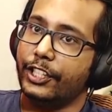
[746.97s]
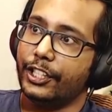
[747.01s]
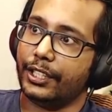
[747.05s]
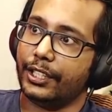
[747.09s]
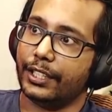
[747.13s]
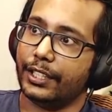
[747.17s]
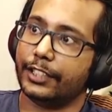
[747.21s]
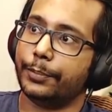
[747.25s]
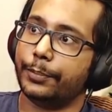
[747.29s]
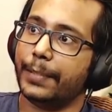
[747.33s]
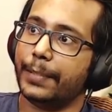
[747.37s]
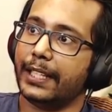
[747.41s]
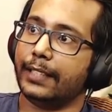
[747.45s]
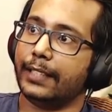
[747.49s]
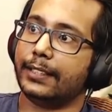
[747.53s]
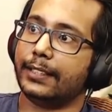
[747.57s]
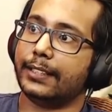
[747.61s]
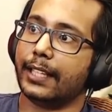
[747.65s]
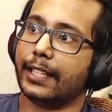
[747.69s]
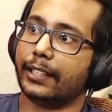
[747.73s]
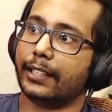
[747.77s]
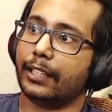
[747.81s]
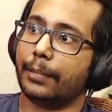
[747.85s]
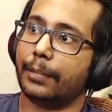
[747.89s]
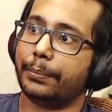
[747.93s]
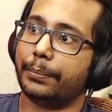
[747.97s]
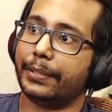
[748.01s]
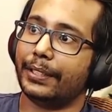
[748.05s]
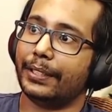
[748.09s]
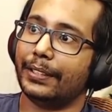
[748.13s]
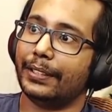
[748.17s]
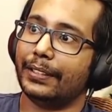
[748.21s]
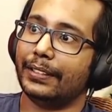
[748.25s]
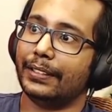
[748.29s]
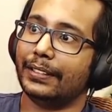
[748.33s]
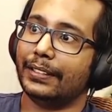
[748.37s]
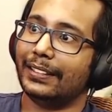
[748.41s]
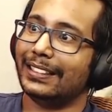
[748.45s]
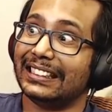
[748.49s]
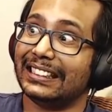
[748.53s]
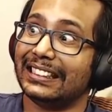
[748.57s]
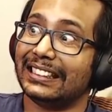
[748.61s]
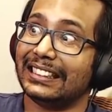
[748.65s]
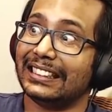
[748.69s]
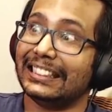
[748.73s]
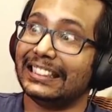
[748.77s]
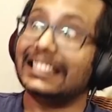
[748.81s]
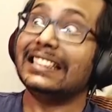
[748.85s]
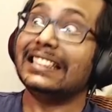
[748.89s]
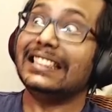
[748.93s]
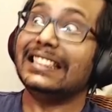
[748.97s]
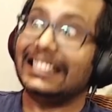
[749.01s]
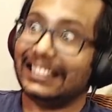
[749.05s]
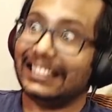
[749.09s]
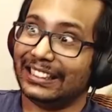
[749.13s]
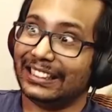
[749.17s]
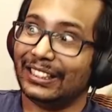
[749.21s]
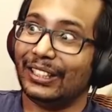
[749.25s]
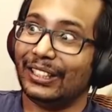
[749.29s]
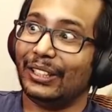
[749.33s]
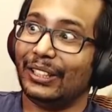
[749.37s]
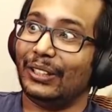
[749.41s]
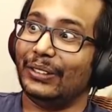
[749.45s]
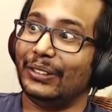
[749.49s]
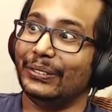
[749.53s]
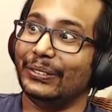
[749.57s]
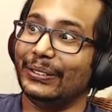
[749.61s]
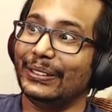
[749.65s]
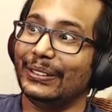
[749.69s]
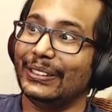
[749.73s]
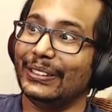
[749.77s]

she is being set up. Oh